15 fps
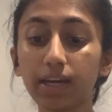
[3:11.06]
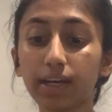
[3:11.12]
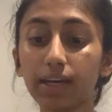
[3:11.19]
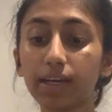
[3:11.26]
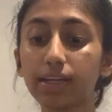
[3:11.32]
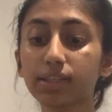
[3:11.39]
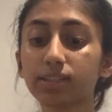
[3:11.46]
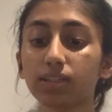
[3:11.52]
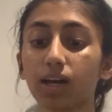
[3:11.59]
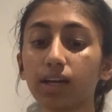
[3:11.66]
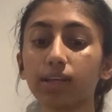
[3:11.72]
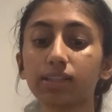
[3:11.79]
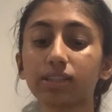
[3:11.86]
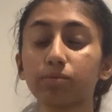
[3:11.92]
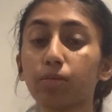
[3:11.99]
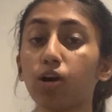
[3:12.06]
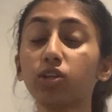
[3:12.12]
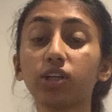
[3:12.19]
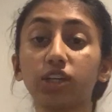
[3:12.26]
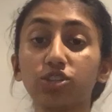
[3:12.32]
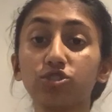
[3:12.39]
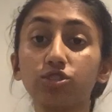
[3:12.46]
It is not a small
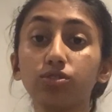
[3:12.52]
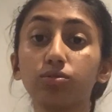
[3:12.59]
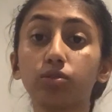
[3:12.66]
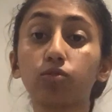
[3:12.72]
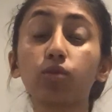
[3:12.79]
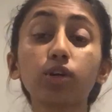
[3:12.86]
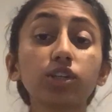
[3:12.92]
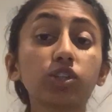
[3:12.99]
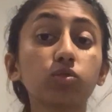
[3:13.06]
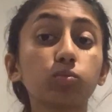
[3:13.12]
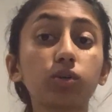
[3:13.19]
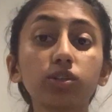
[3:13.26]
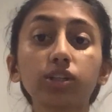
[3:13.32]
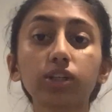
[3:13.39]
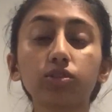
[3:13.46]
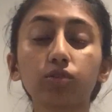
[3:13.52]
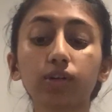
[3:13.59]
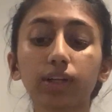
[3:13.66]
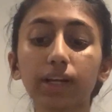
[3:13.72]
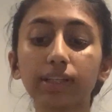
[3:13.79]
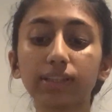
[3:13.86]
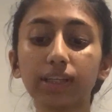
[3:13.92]
issue. According to the World Health
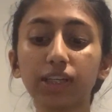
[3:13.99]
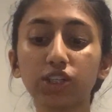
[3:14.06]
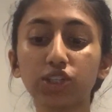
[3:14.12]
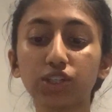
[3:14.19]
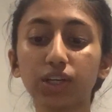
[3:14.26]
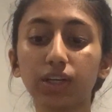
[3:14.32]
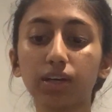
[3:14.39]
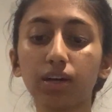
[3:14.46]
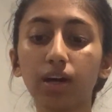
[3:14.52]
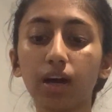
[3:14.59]
Organization,